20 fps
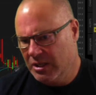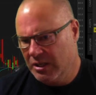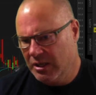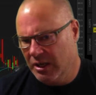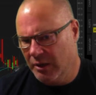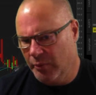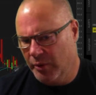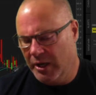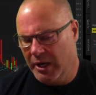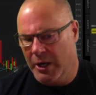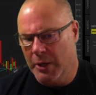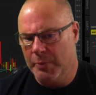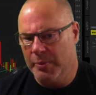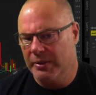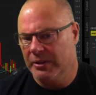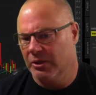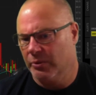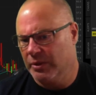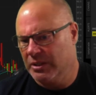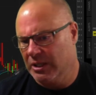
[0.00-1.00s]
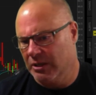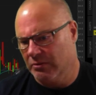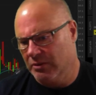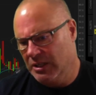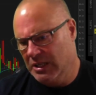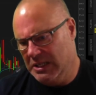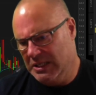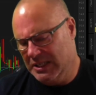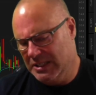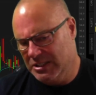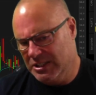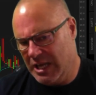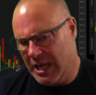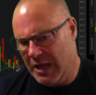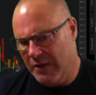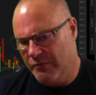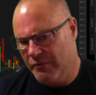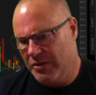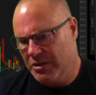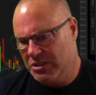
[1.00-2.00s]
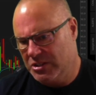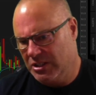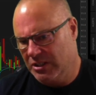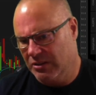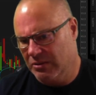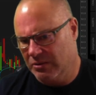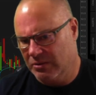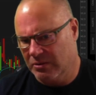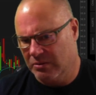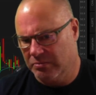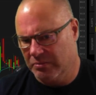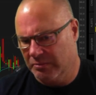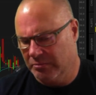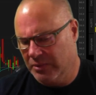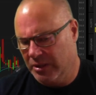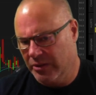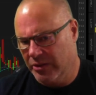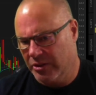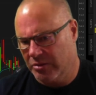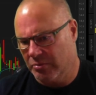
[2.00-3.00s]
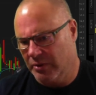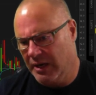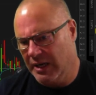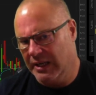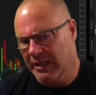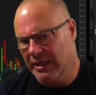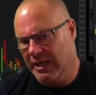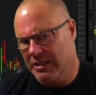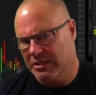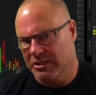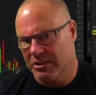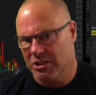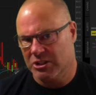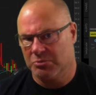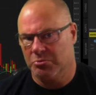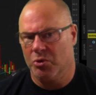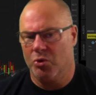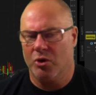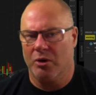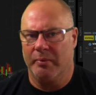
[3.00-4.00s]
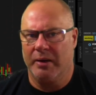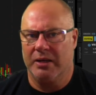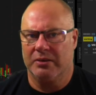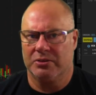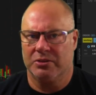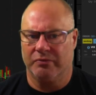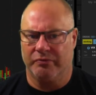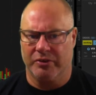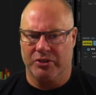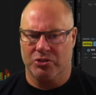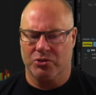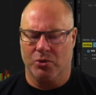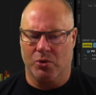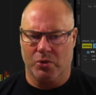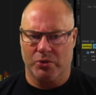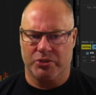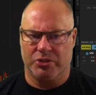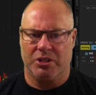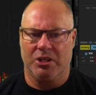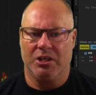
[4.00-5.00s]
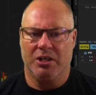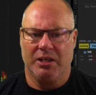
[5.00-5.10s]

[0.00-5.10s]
and we're hoping that we don't need it. So every single month we're allocating a small amount of resource